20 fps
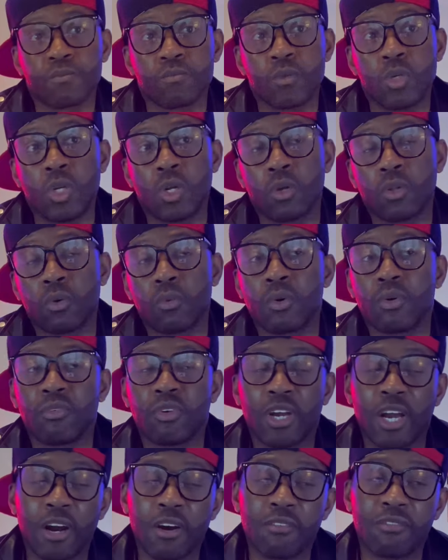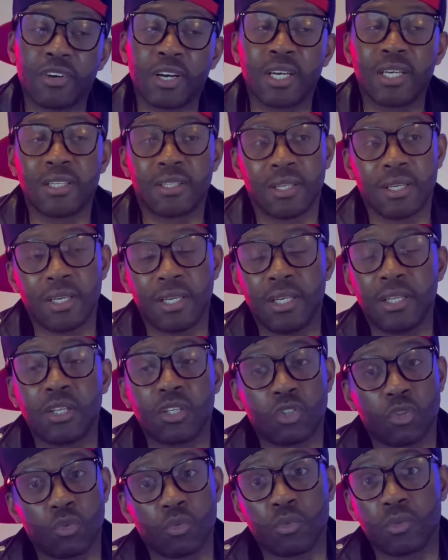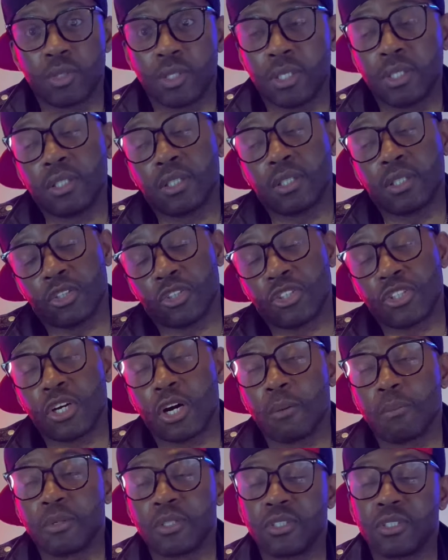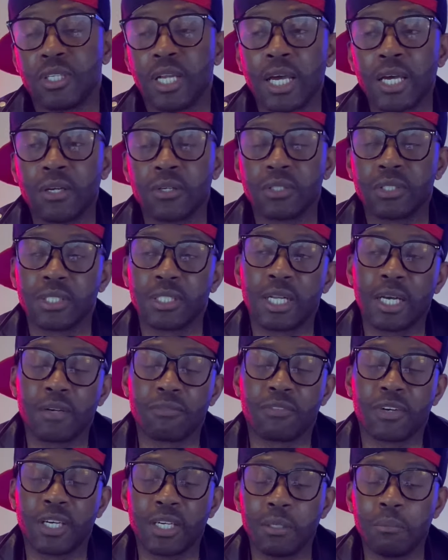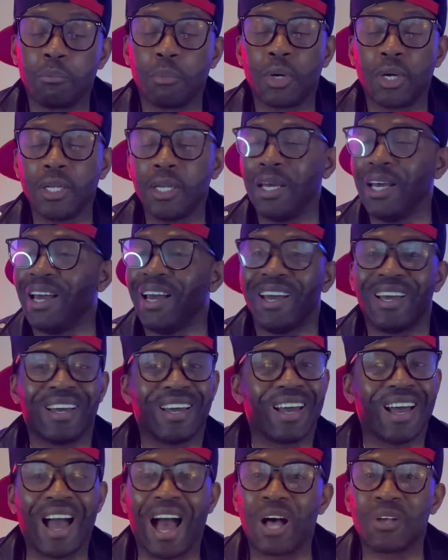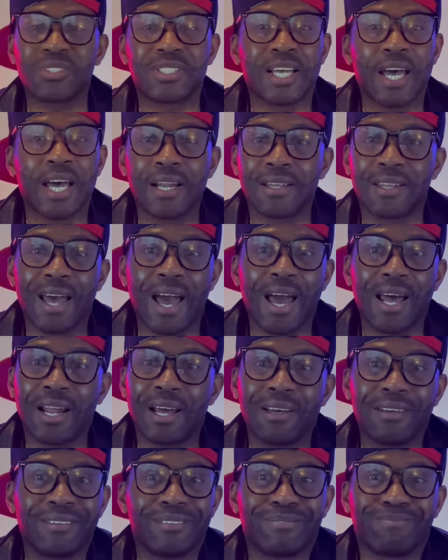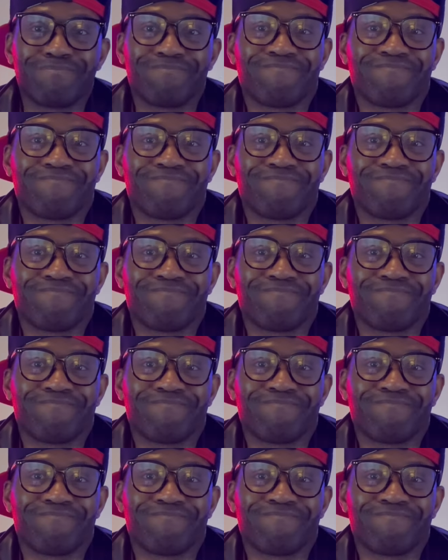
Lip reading: You know, the Riviera fight, he looked sharp as nails in that fight. But outside of that,